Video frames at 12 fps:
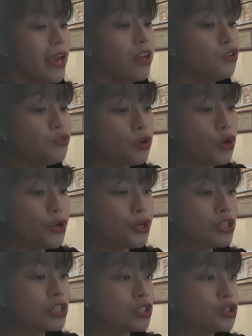And, of
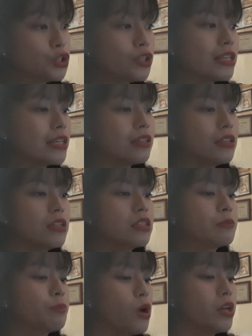course, during this
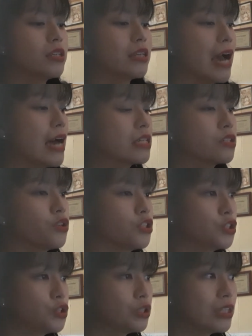broadcast
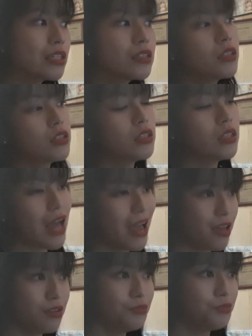or during the
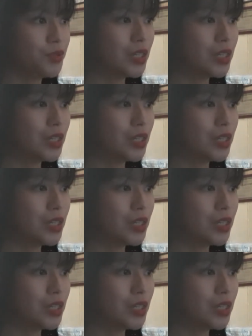live